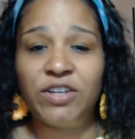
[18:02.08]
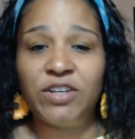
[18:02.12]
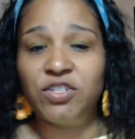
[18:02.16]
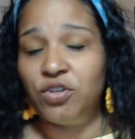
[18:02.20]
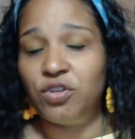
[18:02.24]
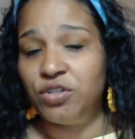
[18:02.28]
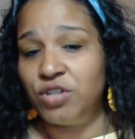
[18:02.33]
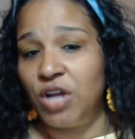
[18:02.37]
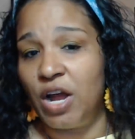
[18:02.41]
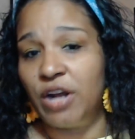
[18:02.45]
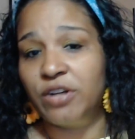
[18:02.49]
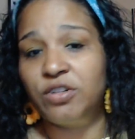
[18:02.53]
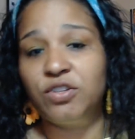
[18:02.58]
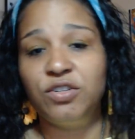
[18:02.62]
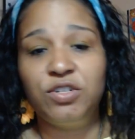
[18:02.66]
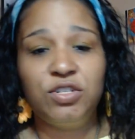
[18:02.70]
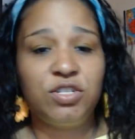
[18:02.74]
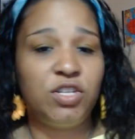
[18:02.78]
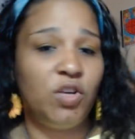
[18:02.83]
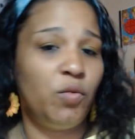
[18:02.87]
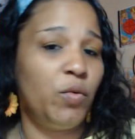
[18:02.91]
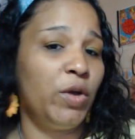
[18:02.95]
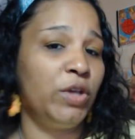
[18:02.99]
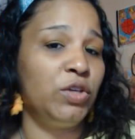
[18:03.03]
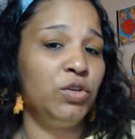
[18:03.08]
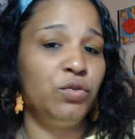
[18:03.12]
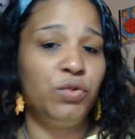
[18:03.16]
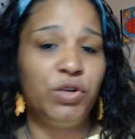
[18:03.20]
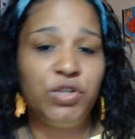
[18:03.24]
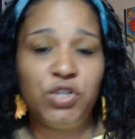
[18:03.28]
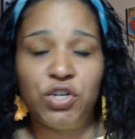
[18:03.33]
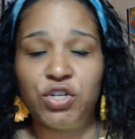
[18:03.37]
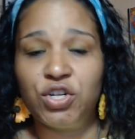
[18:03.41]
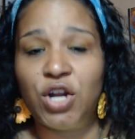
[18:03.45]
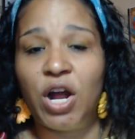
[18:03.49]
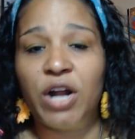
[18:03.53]
your doctor and see what you and
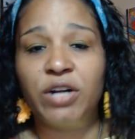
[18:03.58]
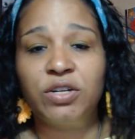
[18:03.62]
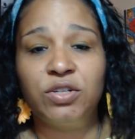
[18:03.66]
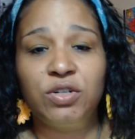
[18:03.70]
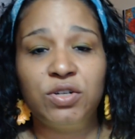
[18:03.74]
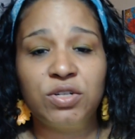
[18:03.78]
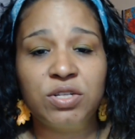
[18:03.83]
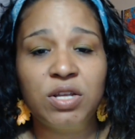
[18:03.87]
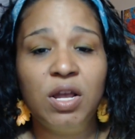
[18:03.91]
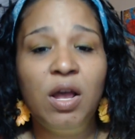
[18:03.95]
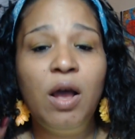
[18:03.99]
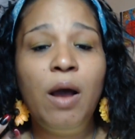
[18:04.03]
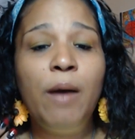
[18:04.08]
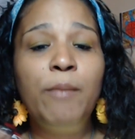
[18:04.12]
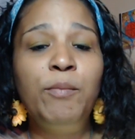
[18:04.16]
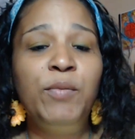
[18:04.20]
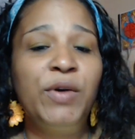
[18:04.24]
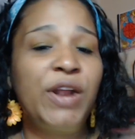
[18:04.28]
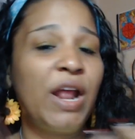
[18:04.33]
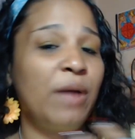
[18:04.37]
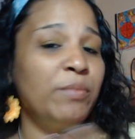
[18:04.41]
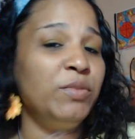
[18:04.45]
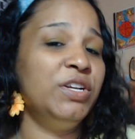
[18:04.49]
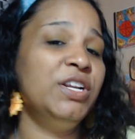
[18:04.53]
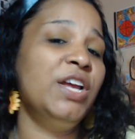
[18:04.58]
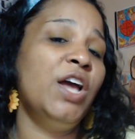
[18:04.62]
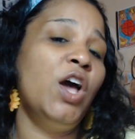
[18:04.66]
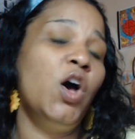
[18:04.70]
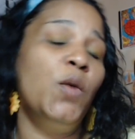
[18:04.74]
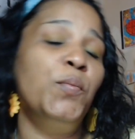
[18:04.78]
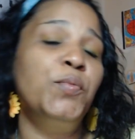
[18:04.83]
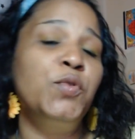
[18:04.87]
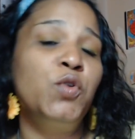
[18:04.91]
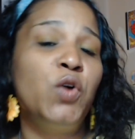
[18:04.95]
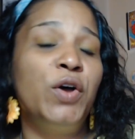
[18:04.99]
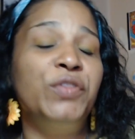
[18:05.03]
your doctors, but I'm going to
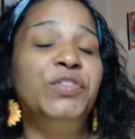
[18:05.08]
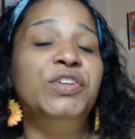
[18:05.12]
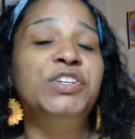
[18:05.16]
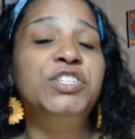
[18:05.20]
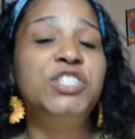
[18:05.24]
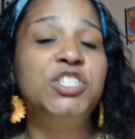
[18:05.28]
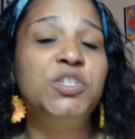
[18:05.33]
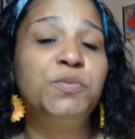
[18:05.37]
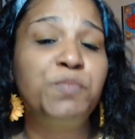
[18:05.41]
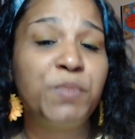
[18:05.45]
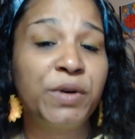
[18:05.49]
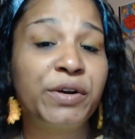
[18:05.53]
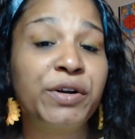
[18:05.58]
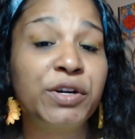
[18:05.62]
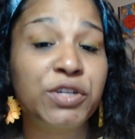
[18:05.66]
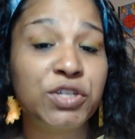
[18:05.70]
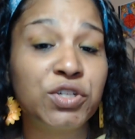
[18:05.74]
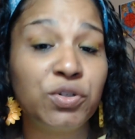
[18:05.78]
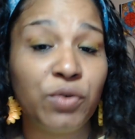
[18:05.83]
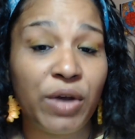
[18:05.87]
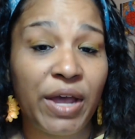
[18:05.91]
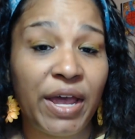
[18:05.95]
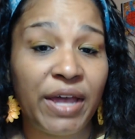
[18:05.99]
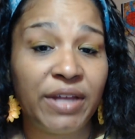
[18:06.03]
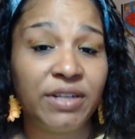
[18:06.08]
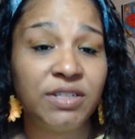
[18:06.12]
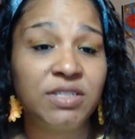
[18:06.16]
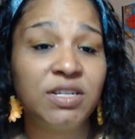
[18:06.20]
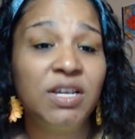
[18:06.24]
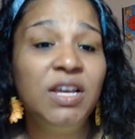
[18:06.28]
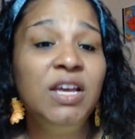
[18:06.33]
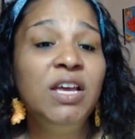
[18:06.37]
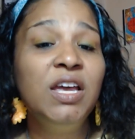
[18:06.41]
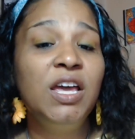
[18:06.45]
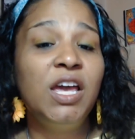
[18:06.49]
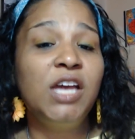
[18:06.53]
help you on the spiritual end.
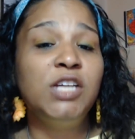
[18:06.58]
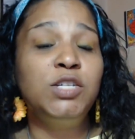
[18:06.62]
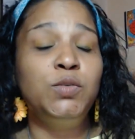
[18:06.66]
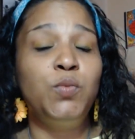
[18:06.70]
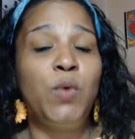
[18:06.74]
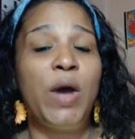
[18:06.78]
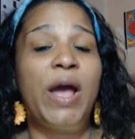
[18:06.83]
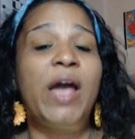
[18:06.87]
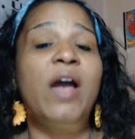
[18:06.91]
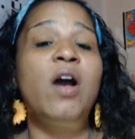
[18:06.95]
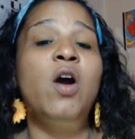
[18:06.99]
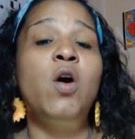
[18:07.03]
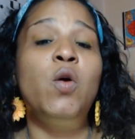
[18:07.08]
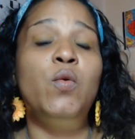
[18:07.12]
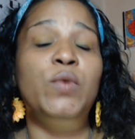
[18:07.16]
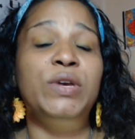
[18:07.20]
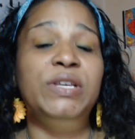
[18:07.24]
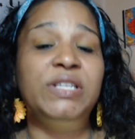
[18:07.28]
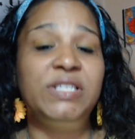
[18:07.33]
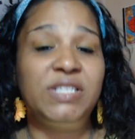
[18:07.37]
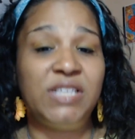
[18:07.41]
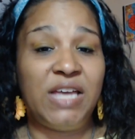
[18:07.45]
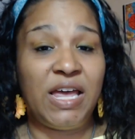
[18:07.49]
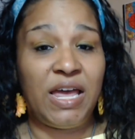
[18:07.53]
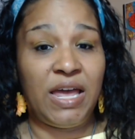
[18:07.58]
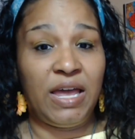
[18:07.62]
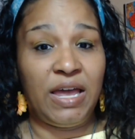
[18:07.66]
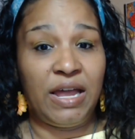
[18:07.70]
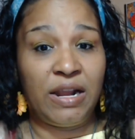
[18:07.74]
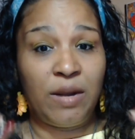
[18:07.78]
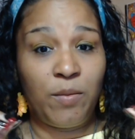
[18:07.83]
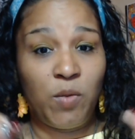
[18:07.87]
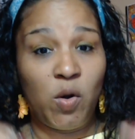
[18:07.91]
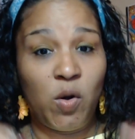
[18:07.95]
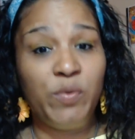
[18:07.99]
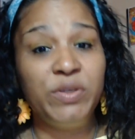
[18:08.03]
Is why I always say, and
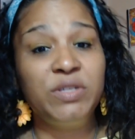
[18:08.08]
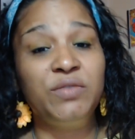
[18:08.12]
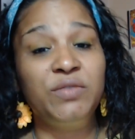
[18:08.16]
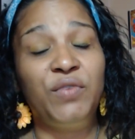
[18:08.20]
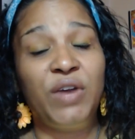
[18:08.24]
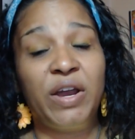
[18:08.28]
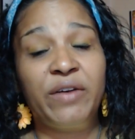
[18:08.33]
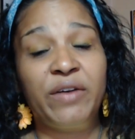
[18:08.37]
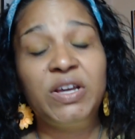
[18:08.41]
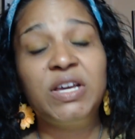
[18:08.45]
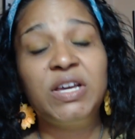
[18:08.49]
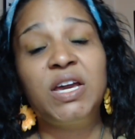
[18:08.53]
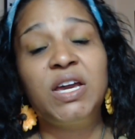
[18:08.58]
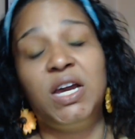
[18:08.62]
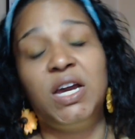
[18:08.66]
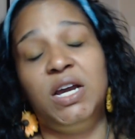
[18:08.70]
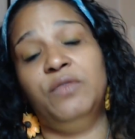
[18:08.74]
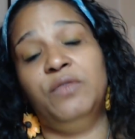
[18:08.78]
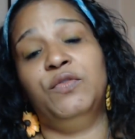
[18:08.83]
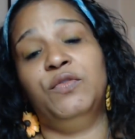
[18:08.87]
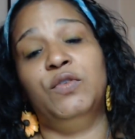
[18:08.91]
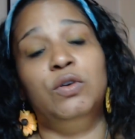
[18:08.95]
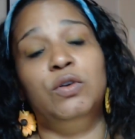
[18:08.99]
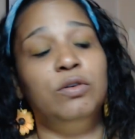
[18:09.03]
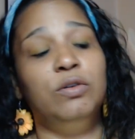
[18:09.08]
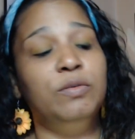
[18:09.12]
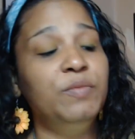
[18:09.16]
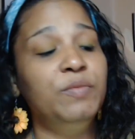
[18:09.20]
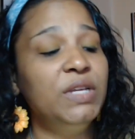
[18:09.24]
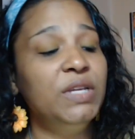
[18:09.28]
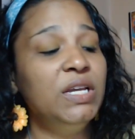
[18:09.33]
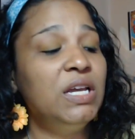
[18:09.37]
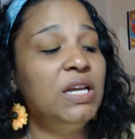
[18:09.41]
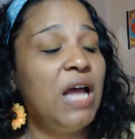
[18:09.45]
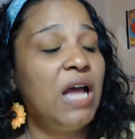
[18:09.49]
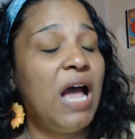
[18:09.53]
I'm always very careful
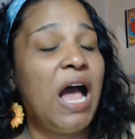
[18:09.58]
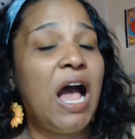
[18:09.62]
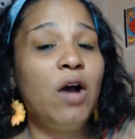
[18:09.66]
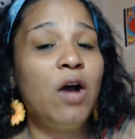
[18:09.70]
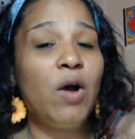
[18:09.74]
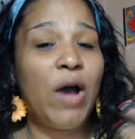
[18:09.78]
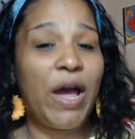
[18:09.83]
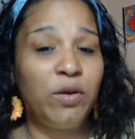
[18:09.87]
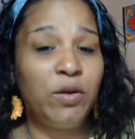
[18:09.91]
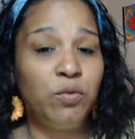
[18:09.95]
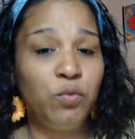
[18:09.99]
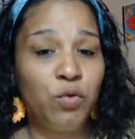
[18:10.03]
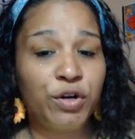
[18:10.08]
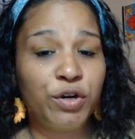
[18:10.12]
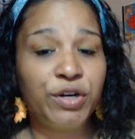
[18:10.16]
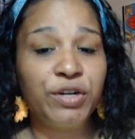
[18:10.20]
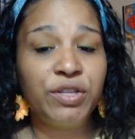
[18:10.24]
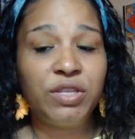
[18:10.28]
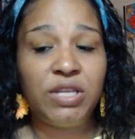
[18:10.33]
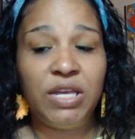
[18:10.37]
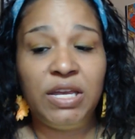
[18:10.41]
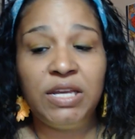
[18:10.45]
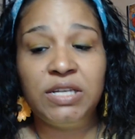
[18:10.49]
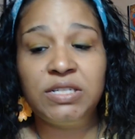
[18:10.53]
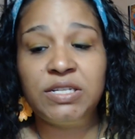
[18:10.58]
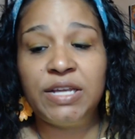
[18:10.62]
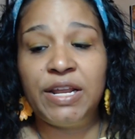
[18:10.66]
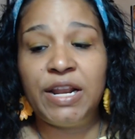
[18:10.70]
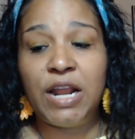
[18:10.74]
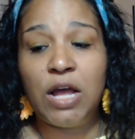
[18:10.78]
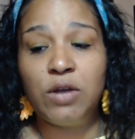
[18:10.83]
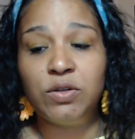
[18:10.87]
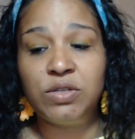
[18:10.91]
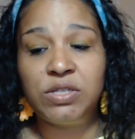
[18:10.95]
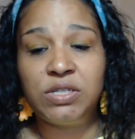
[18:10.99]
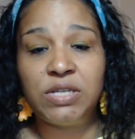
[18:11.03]
how I word things, and
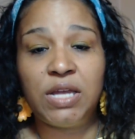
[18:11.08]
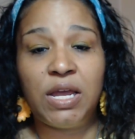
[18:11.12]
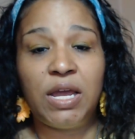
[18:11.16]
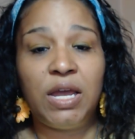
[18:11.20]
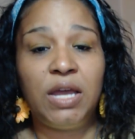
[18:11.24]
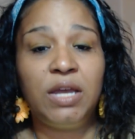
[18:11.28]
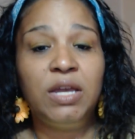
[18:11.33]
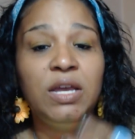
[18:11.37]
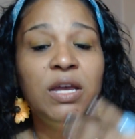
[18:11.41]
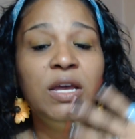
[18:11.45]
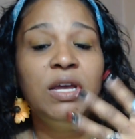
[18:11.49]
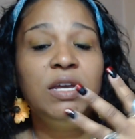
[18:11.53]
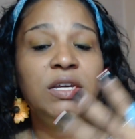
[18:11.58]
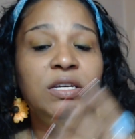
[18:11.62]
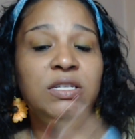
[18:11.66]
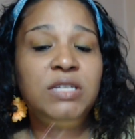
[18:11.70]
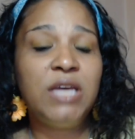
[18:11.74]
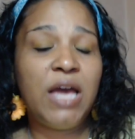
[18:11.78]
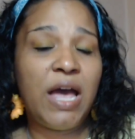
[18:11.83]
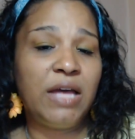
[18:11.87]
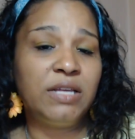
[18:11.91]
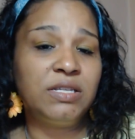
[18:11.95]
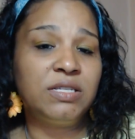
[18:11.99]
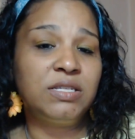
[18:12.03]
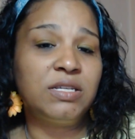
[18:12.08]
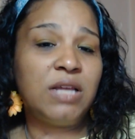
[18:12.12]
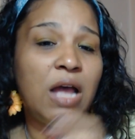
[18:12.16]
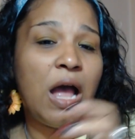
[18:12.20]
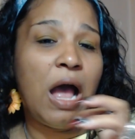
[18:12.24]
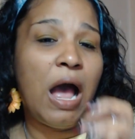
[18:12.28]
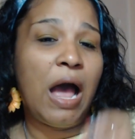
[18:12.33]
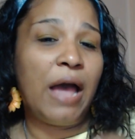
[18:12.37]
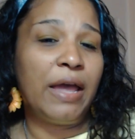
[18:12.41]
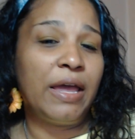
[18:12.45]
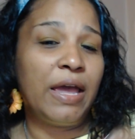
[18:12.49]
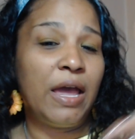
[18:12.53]
I'll say, yes,
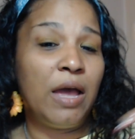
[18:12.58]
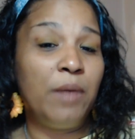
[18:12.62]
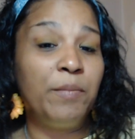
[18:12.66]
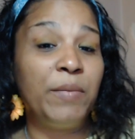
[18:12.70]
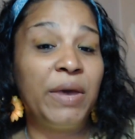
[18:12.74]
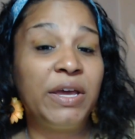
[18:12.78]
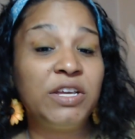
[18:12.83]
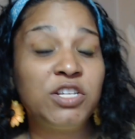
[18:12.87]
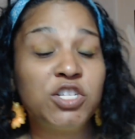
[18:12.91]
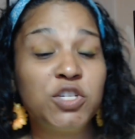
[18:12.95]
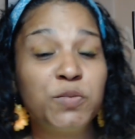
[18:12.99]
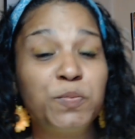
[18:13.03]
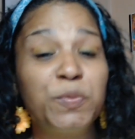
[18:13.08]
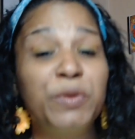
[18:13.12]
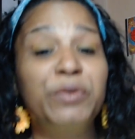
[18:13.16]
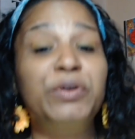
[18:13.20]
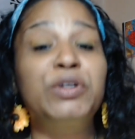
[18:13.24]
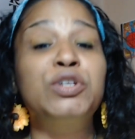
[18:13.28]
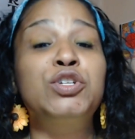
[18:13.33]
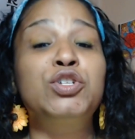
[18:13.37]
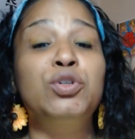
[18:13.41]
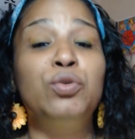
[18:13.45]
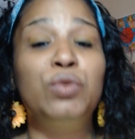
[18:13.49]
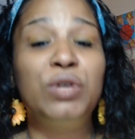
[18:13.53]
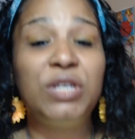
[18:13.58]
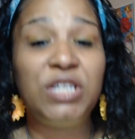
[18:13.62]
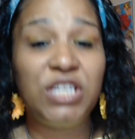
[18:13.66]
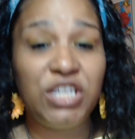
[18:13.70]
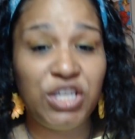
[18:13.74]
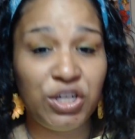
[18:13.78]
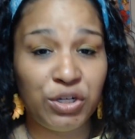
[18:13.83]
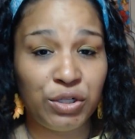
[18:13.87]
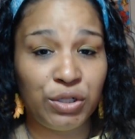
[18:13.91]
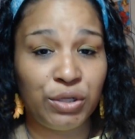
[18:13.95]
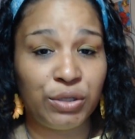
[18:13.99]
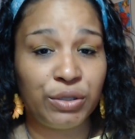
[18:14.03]
I am a spiritual
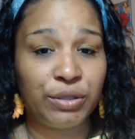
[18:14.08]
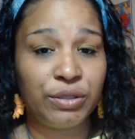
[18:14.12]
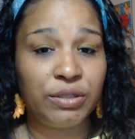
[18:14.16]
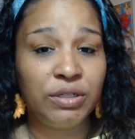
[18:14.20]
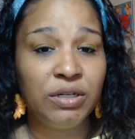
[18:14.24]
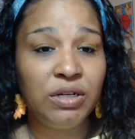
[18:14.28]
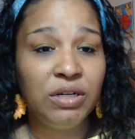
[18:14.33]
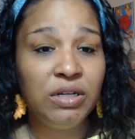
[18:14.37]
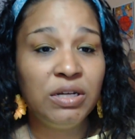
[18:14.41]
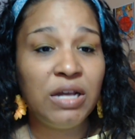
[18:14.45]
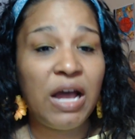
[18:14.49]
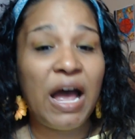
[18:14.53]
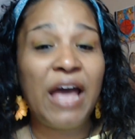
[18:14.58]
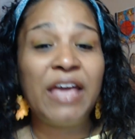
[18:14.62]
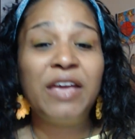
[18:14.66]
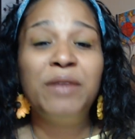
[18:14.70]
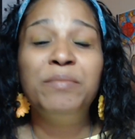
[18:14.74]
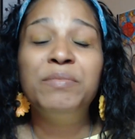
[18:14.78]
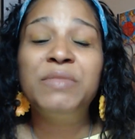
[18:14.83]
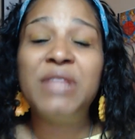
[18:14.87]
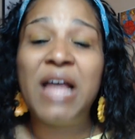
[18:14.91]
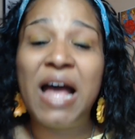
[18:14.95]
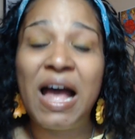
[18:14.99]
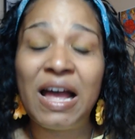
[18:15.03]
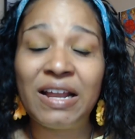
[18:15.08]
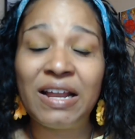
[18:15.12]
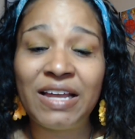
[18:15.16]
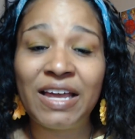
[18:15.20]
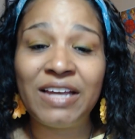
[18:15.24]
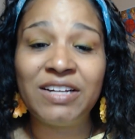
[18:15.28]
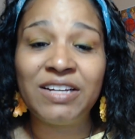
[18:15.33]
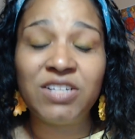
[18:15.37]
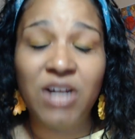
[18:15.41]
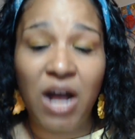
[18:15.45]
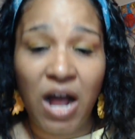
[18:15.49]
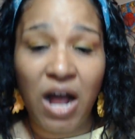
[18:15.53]
healer. I am not
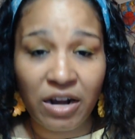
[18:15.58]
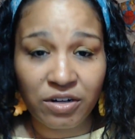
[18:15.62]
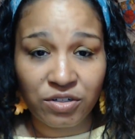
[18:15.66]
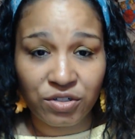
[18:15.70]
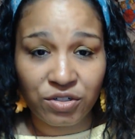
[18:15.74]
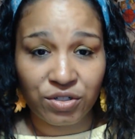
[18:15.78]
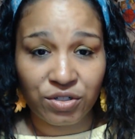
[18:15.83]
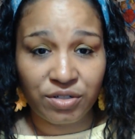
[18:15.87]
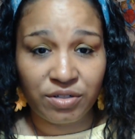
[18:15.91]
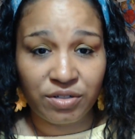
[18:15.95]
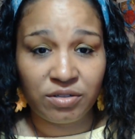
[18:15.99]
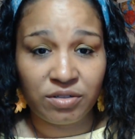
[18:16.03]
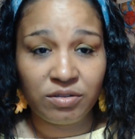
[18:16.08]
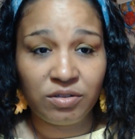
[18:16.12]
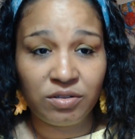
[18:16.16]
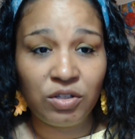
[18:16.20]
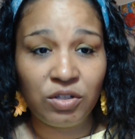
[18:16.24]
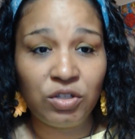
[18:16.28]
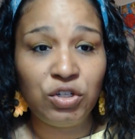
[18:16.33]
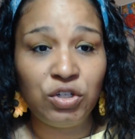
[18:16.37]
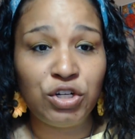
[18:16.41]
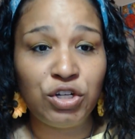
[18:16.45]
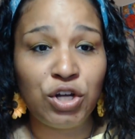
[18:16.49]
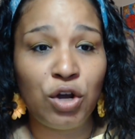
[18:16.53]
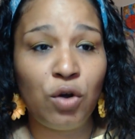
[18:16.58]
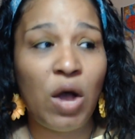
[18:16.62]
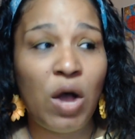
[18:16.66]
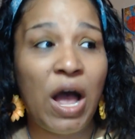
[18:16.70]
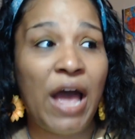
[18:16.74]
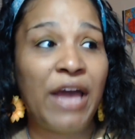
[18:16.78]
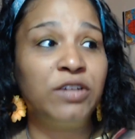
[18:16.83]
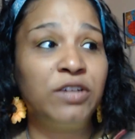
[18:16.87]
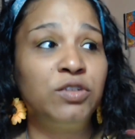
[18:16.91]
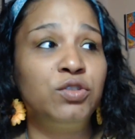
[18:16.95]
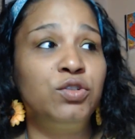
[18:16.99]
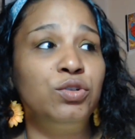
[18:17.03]
a doctor.
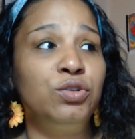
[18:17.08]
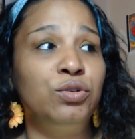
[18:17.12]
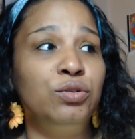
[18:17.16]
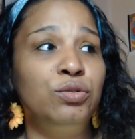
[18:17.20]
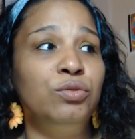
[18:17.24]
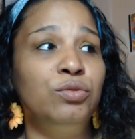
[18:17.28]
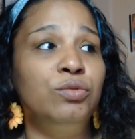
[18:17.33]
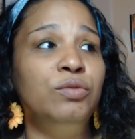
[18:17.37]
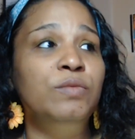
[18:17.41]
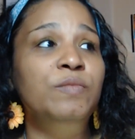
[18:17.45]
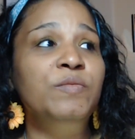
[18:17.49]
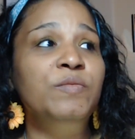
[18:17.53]
I do